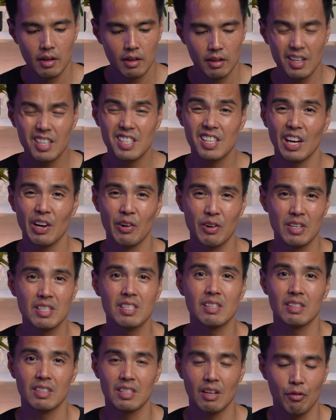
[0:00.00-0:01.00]
This here
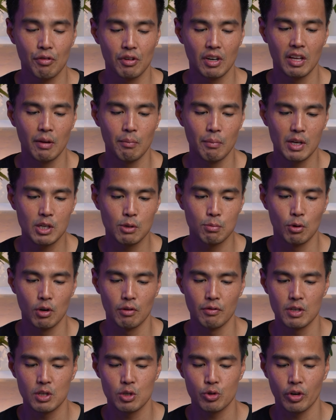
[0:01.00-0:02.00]
is definitely much more
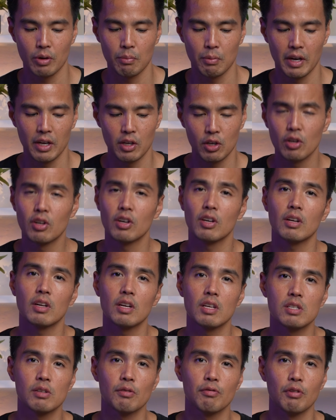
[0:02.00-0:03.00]
of a streamlined unit.
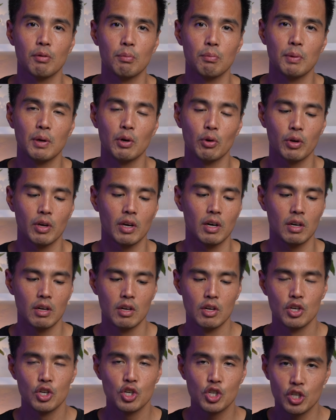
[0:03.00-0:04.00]
It's a familiar
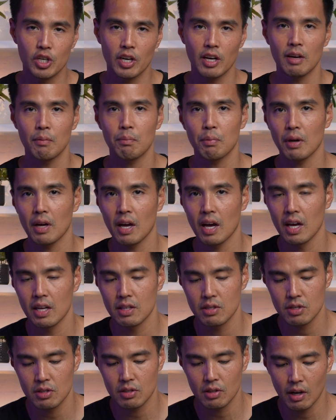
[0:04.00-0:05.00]
shape
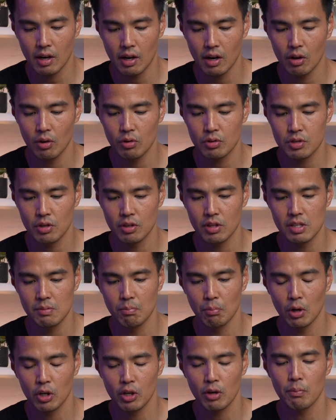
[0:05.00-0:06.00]
and style, so this
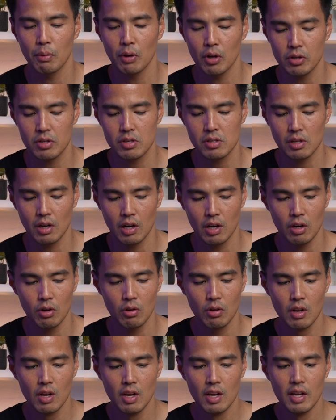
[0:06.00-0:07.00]
monoblock style.